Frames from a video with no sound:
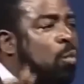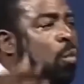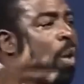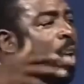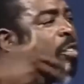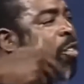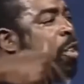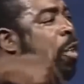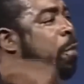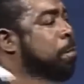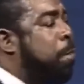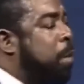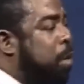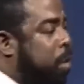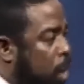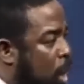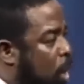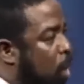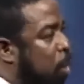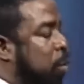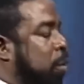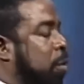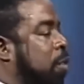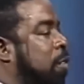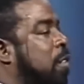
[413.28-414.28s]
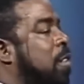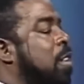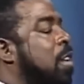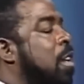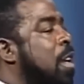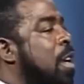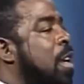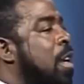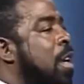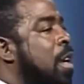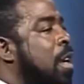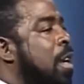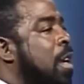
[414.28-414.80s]
what you produce.
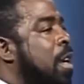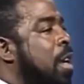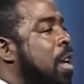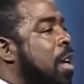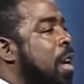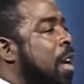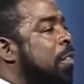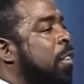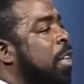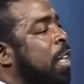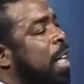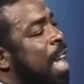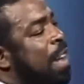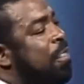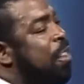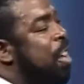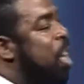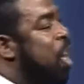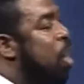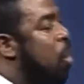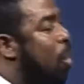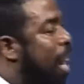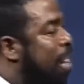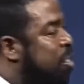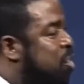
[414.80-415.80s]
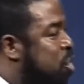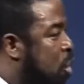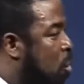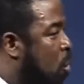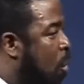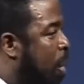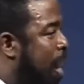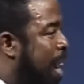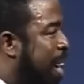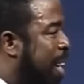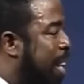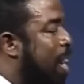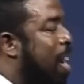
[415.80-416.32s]
Is it giving you what you
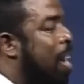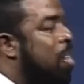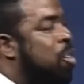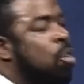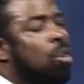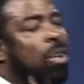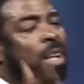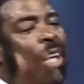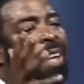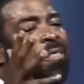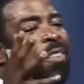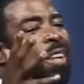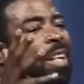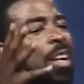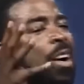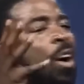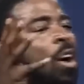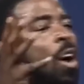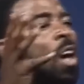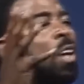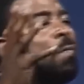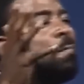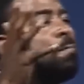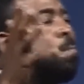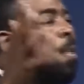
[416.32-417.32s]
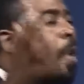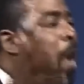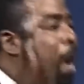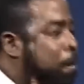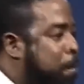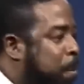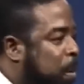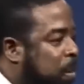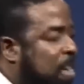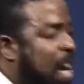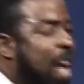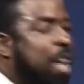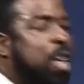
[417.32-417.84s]
want? Are you living on
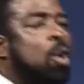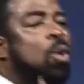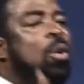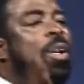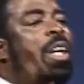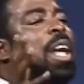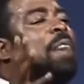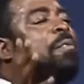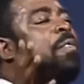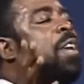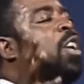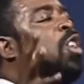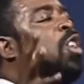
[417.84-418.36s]
purpose? Are you living